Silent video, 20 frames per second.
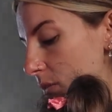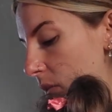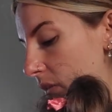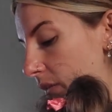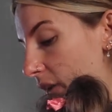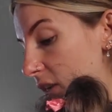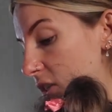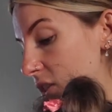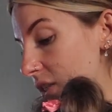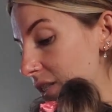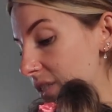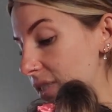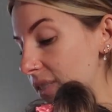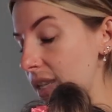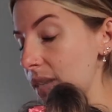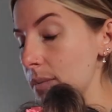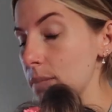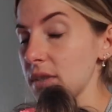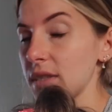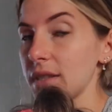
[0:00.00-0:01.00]
We've actually
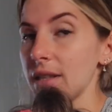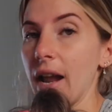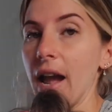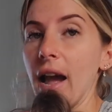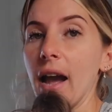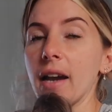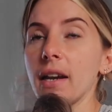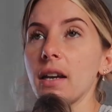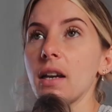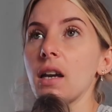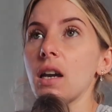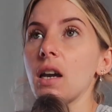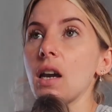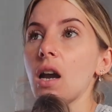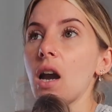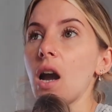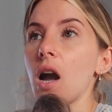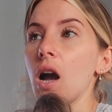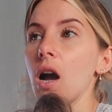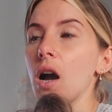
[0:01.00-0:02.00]
skipped snack
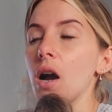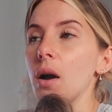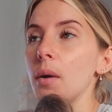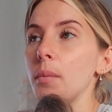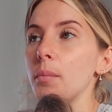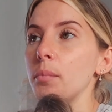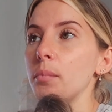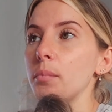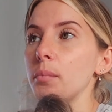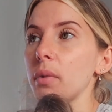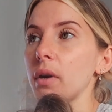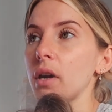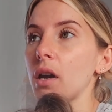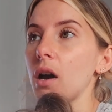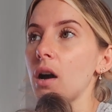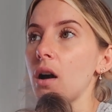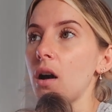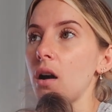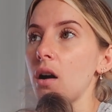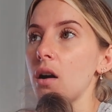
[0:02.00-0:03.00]

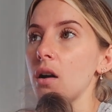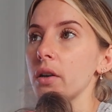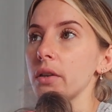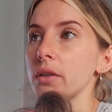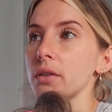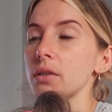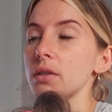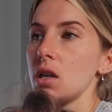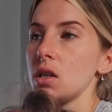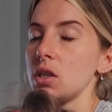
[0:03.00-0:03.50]
because